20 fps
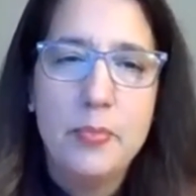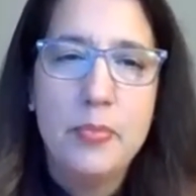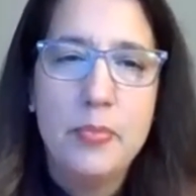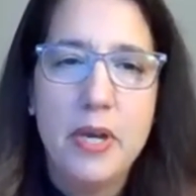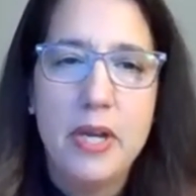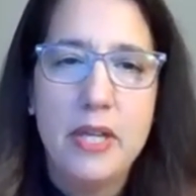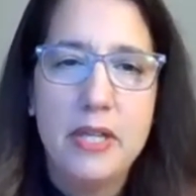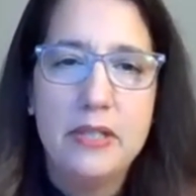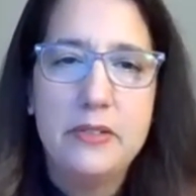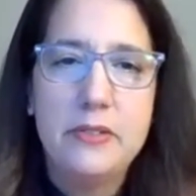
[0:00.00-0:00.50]

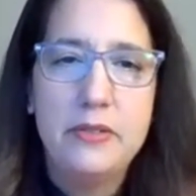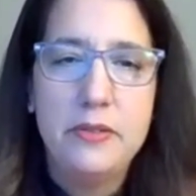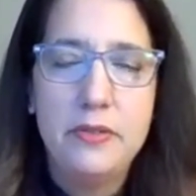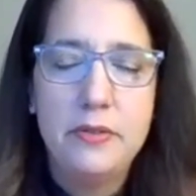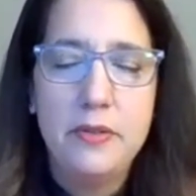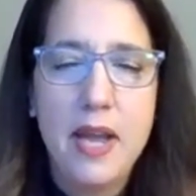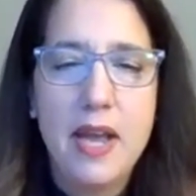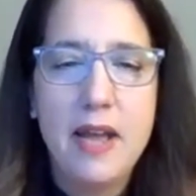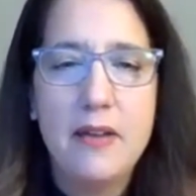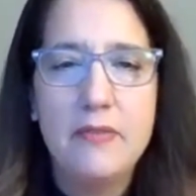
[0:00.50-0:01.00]
but
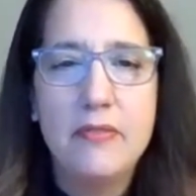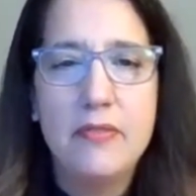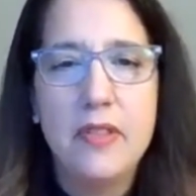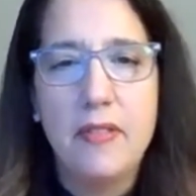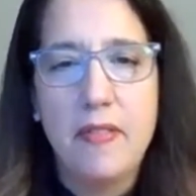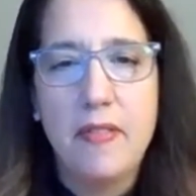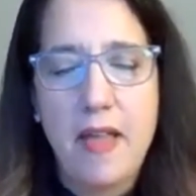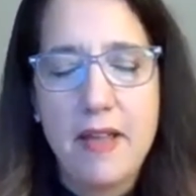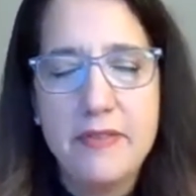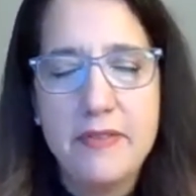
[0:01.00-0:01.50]
to have
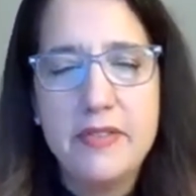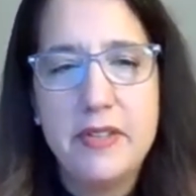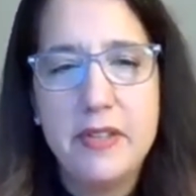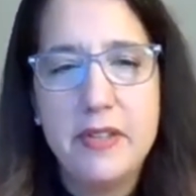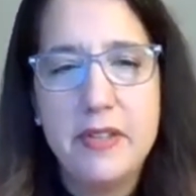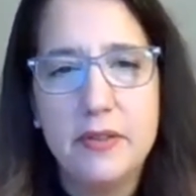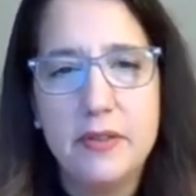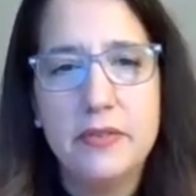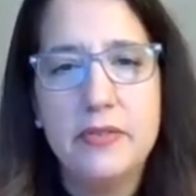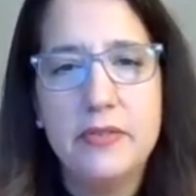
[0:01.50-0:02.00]
the life
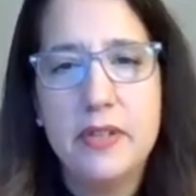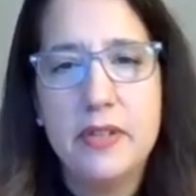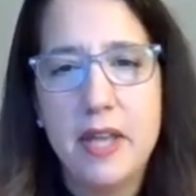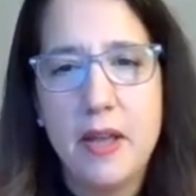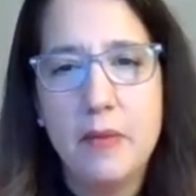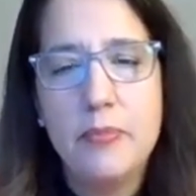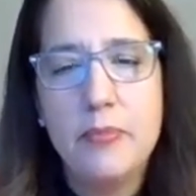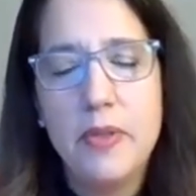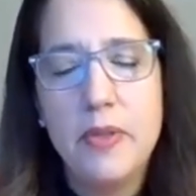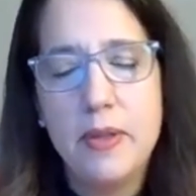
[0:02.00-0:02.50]
skills to
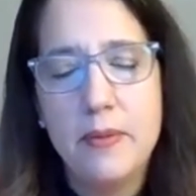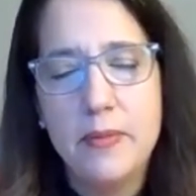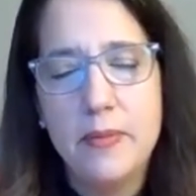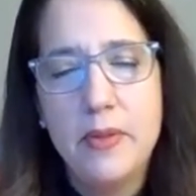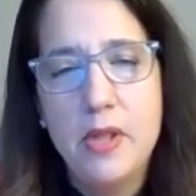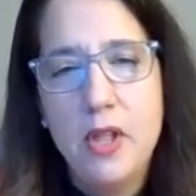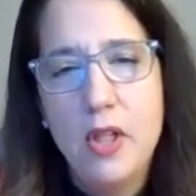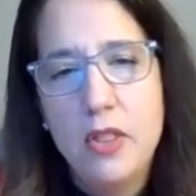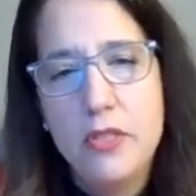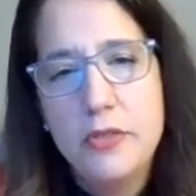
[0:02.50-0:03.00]
help them
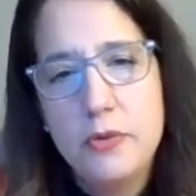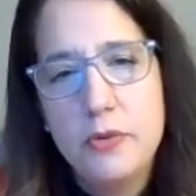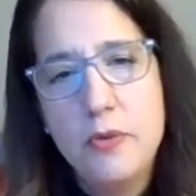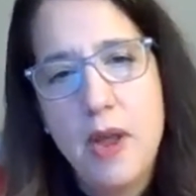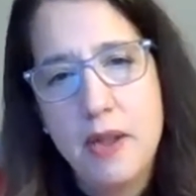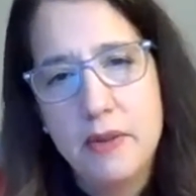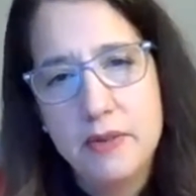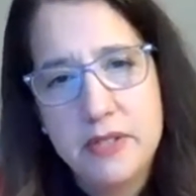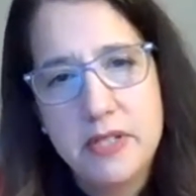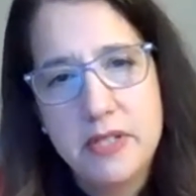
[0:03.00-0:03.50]

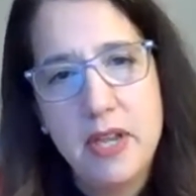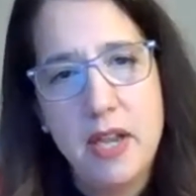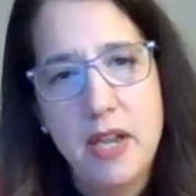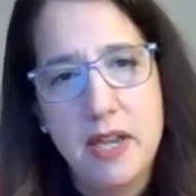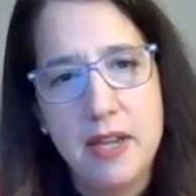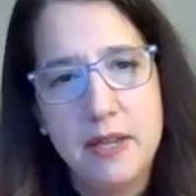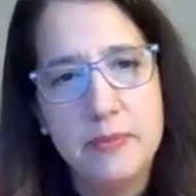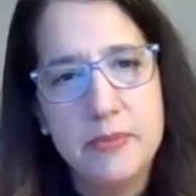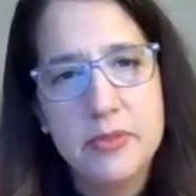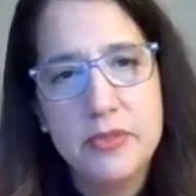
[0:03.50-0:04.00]
throughout
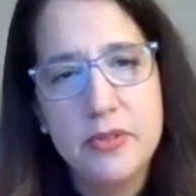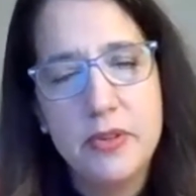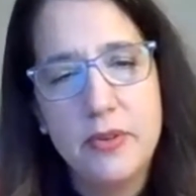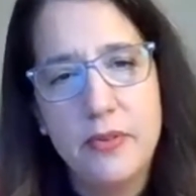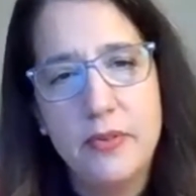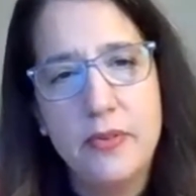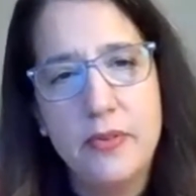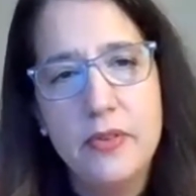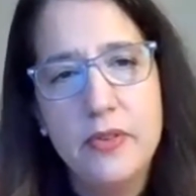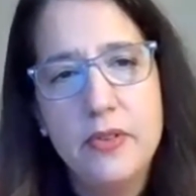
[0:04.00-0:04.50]
time.
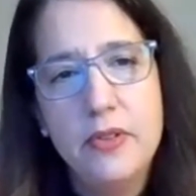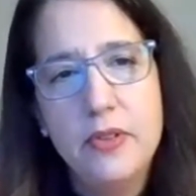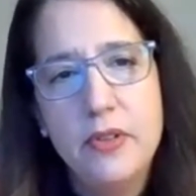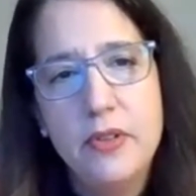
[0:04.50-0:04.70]
So